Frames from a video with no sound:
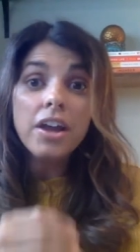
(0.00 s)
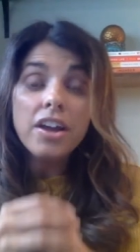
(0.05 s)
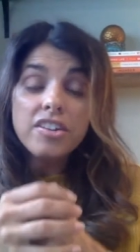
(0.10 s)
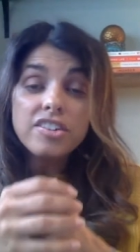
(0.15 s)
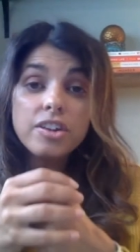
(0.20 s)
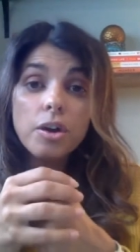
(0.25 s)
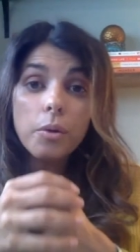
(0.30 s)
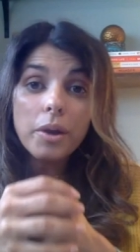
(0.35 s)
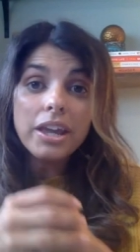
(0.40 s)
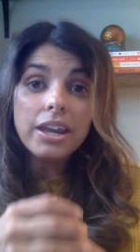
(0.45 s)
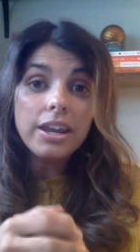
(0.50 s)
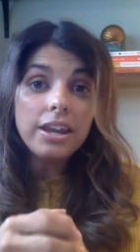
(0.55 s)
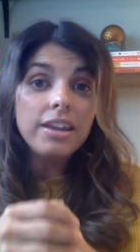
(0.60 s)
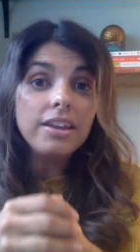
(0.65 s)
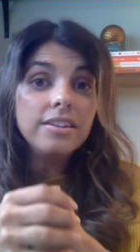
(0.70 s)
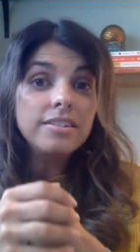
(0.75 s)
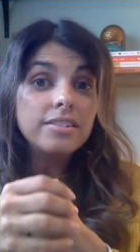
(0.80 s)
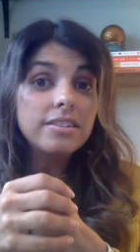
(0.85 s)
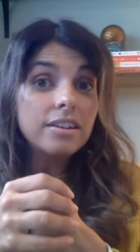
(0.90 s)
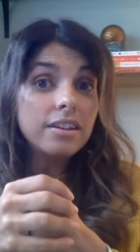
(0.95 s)
So it
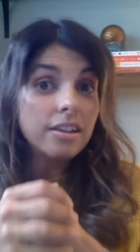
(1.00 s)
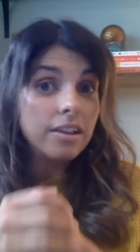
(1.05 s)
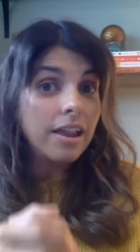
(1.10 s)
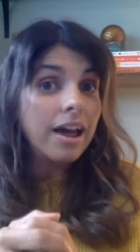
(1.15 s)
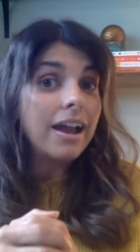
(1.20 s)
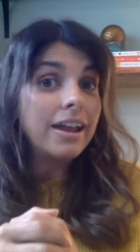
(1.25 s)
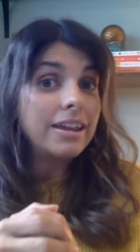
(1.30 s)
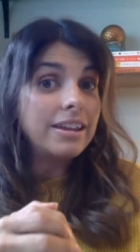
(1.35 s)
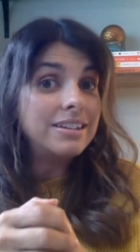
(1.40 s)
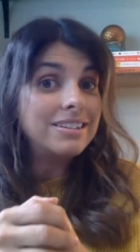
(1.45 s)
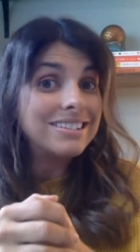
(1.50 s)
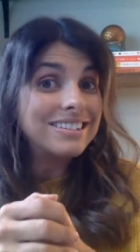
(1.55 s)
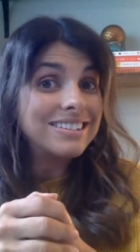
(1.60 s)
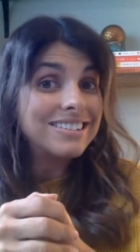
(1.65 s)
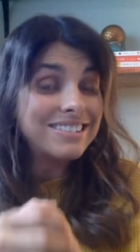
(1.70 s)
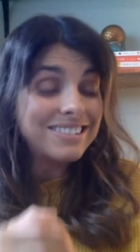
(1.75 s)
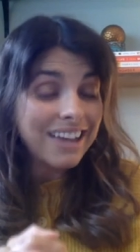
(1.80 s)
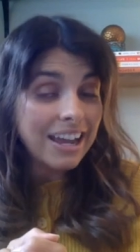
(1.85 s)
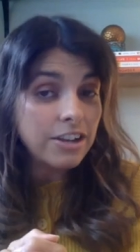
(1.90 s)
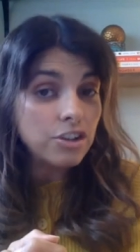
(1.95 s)
is client
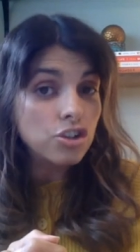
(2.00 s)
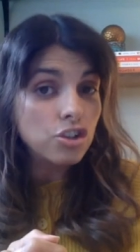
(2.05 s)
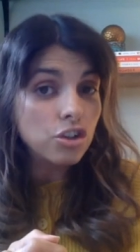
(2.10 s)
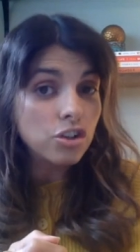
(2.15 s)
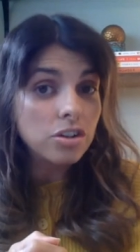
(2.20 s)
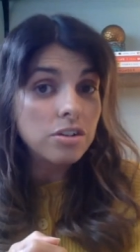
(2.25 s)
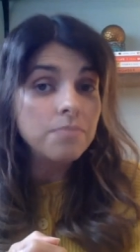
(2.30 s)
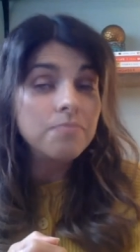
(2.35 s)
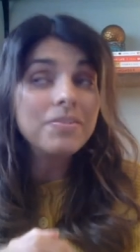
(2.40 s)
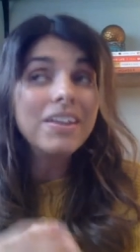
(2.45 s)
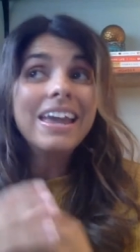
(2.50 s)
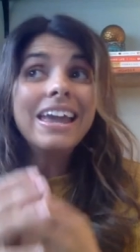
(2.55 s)
centered.